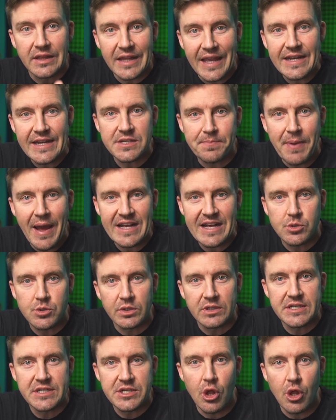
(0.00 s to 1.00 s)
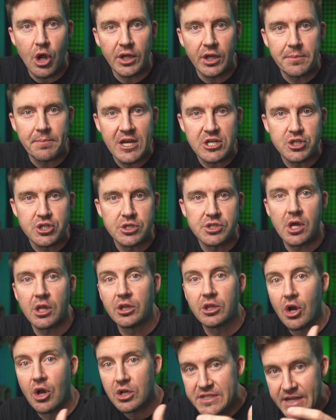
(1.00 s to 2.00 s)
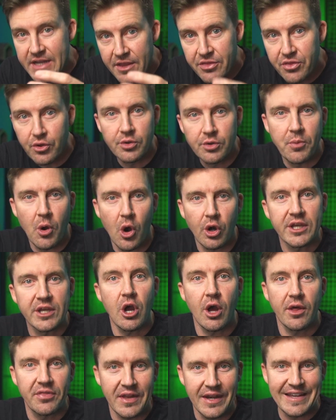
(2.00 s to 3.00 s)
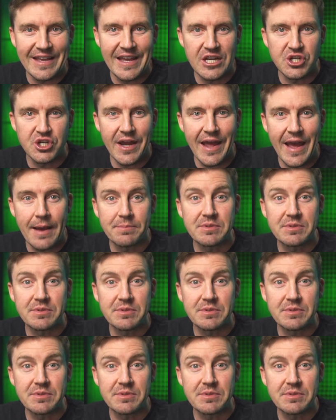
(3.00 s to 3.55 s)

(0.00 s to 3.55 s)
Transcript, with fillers: the latest passwordless login measures alongside third-party authentication